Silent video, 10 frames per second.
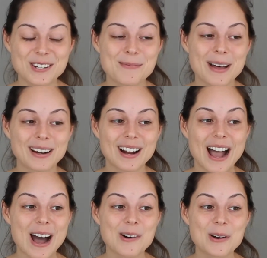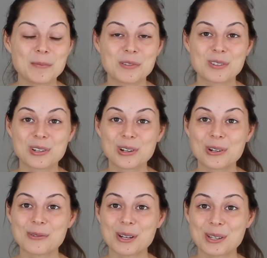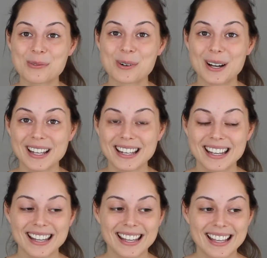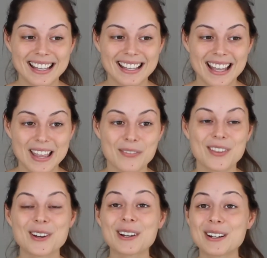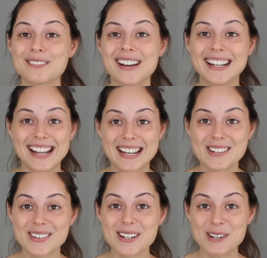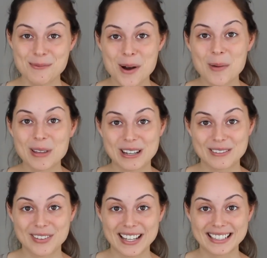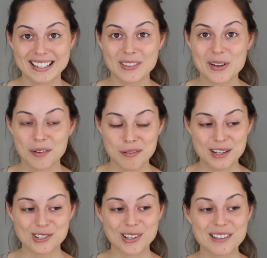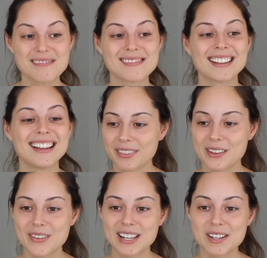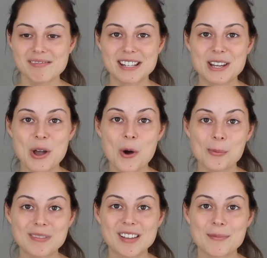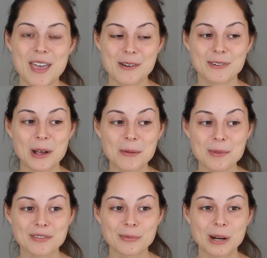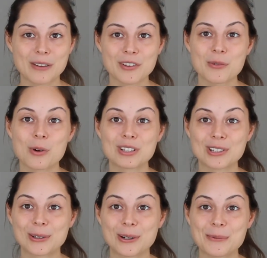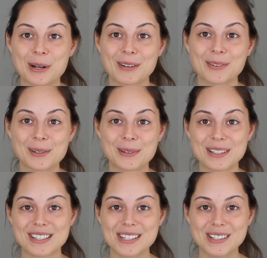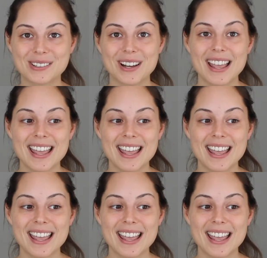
No matter how obscure what you want, if you're going to find it anywhere, you're probably going to find it in Los Angeles. Living in a city opens up that realm of whatever you want to learn, whatever you want to do.